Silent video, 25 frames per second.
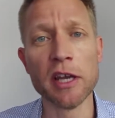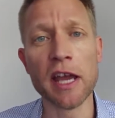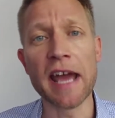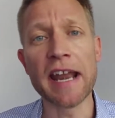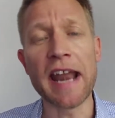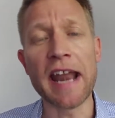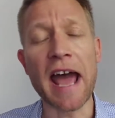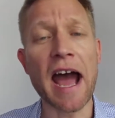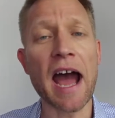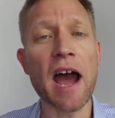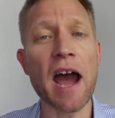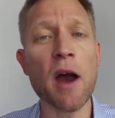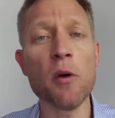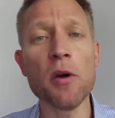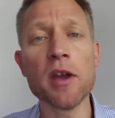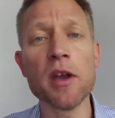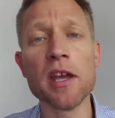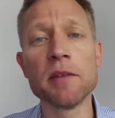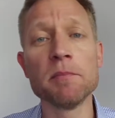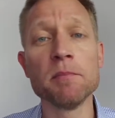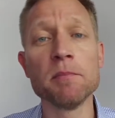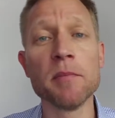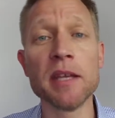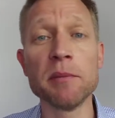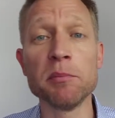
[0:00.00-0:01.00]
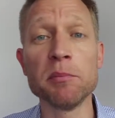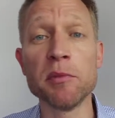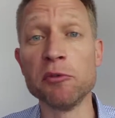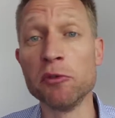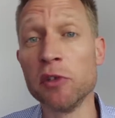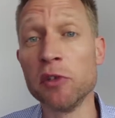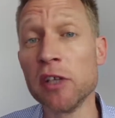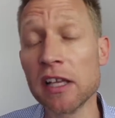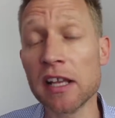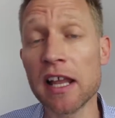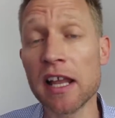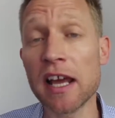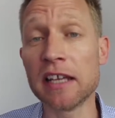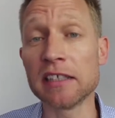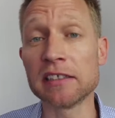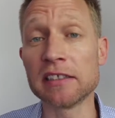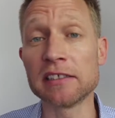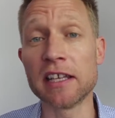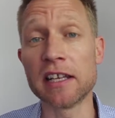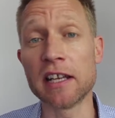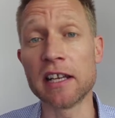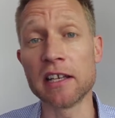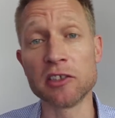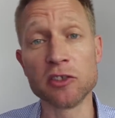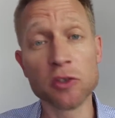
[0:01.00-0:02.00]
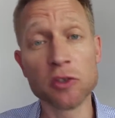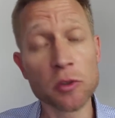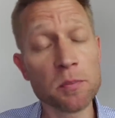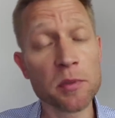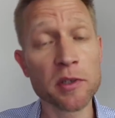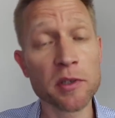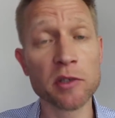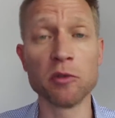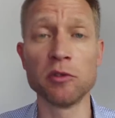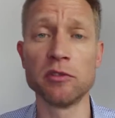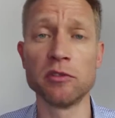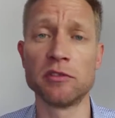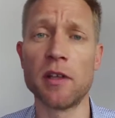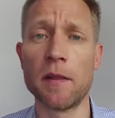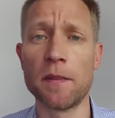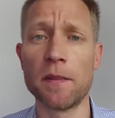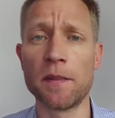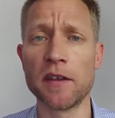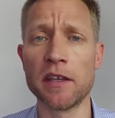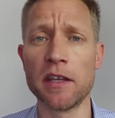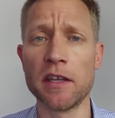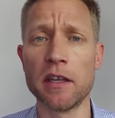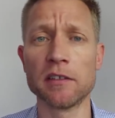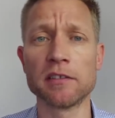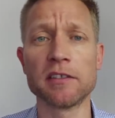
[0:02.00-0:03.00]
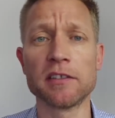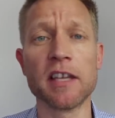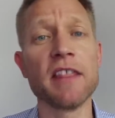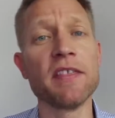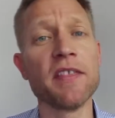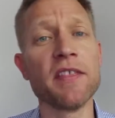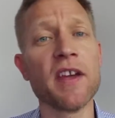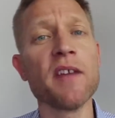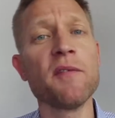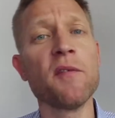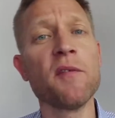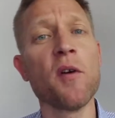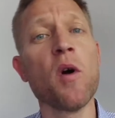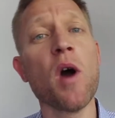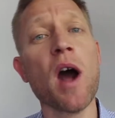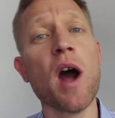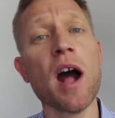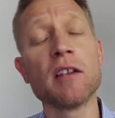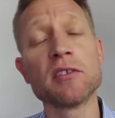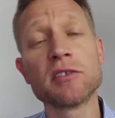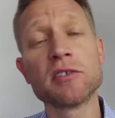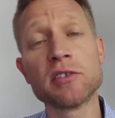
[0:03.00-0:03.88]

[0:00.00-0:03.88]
and how it made me realize that I should be doing something else, and therefore